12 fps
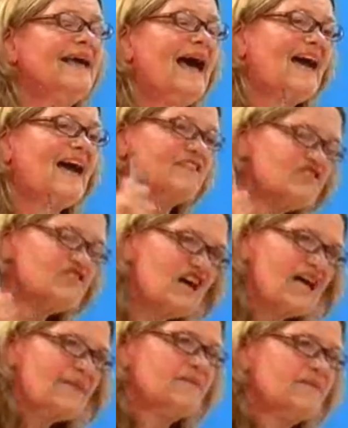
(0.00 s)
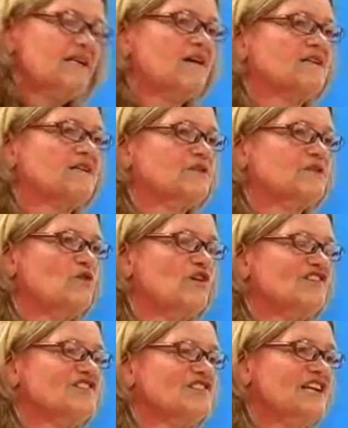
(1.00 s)
At the time, the argument
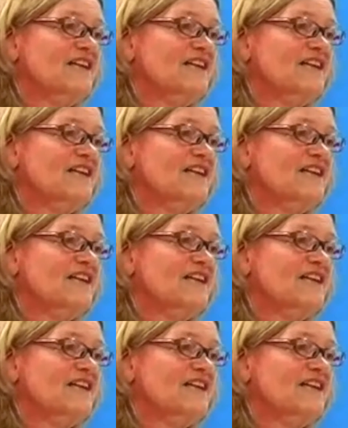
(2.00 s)
was